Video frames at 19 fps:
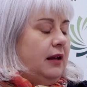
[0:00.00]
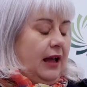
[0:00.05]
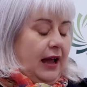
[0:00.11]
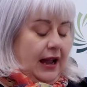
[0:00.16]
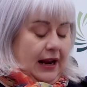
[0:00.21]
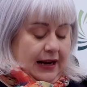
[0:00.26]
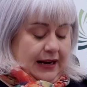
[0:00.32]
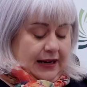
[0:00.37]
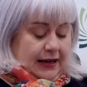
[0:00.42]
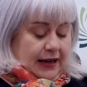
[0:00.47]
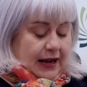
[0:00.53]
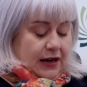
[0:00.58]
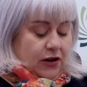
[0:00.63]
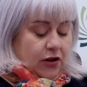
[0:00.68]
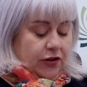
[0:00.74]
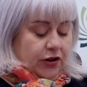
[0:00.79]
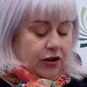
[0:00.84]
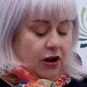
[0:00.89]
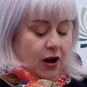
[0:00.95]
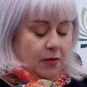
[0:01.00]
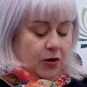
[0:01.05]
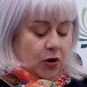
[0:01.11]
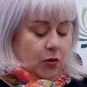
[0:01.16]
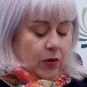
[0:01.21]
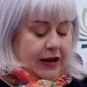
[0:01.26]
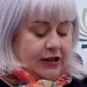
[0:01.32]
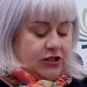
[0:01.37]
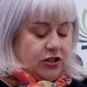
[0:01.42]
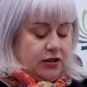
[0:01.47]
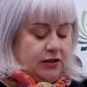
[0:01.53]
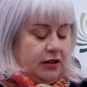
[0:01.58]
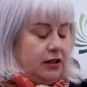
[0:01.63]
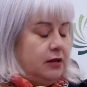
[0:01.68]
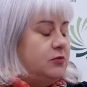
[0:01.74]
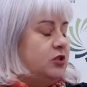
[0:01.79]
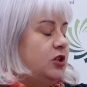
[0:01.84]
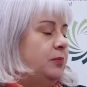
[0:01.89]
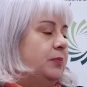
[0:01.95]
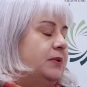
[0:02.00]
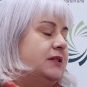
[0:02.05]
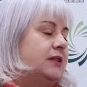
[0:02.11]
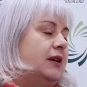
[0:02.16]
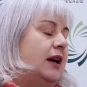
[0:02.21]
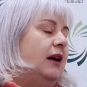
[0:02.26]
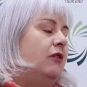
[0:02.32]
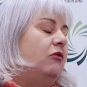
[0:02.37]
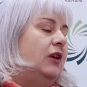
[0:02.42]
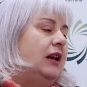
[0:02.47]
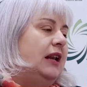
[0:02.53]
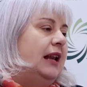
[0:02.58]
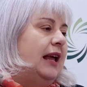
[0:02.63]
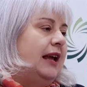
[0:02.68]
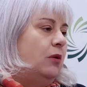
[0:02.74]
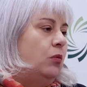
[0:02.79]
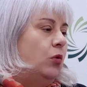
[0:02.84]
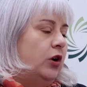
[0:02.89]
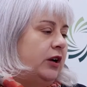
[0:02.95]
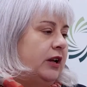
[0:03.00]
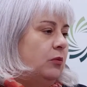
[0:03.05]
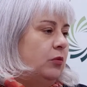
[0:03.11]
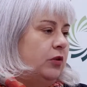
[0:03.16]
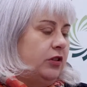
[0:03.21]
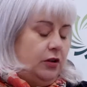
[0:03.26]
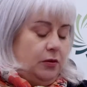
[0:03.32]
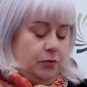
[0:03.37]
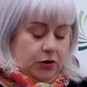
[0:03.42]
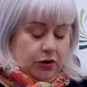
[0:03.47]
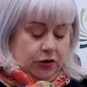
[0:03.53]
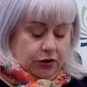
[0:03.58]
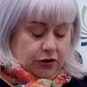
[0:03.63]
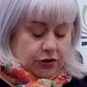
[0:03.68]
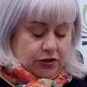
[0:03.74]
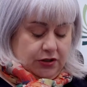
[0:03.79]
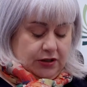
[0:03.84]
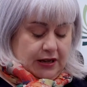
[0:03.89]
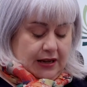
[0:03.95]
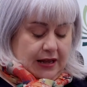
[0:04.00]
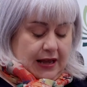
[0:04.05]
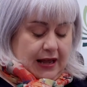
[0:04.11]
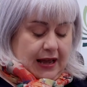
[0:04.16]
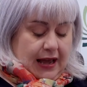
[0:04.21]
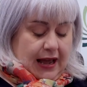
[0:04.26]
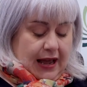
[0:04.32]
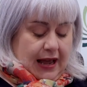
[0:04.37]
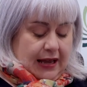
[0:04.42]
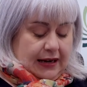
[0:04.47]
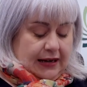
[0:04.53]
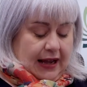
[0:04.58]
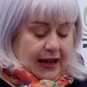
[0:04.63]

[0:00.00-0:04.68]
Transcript: Eileen, another common question that comes up is, I really like working with computers and